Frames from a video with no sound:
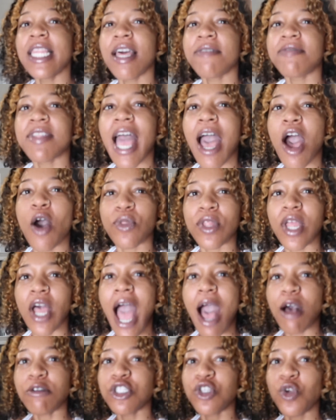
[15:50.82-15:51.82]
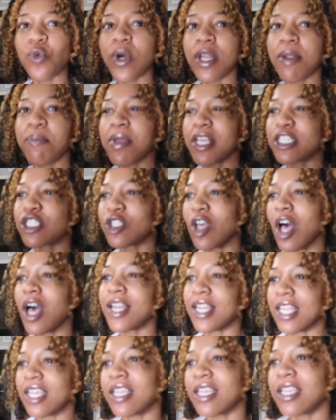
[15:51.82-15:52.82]
left out the house, you would have been
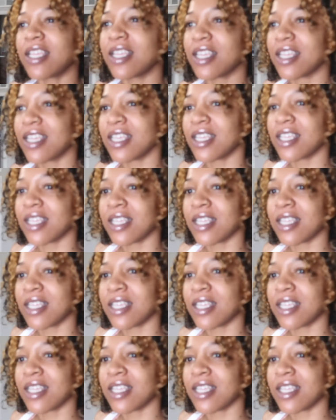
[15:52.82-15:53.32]
salty. Am I